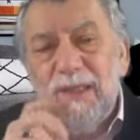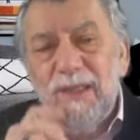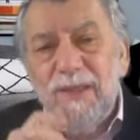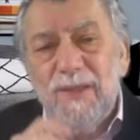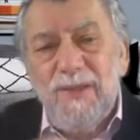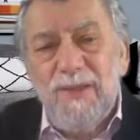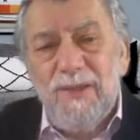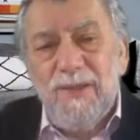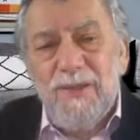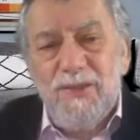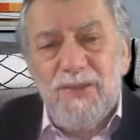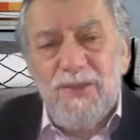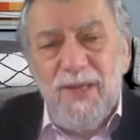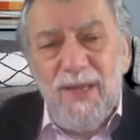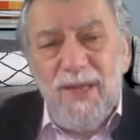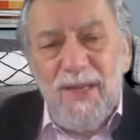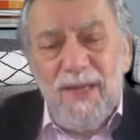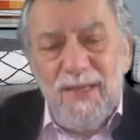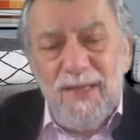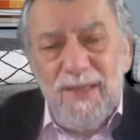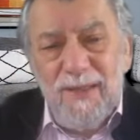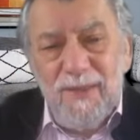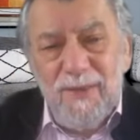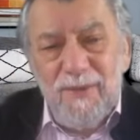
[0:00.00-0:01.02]
The
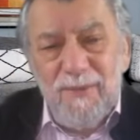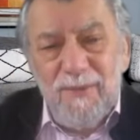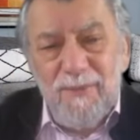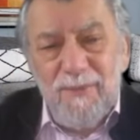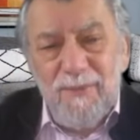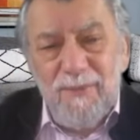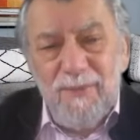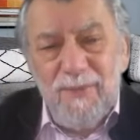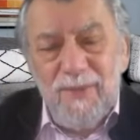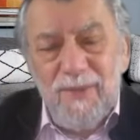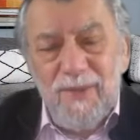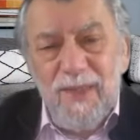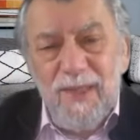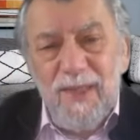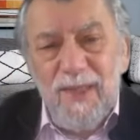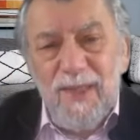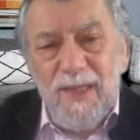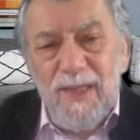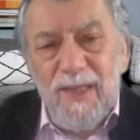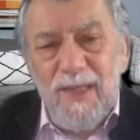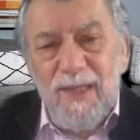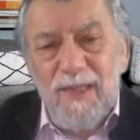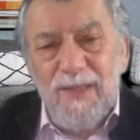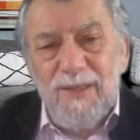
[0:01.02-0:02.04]
Sheikh
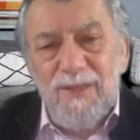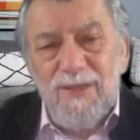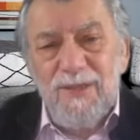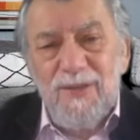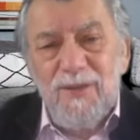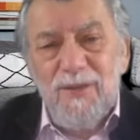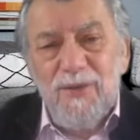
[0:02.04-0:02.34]
is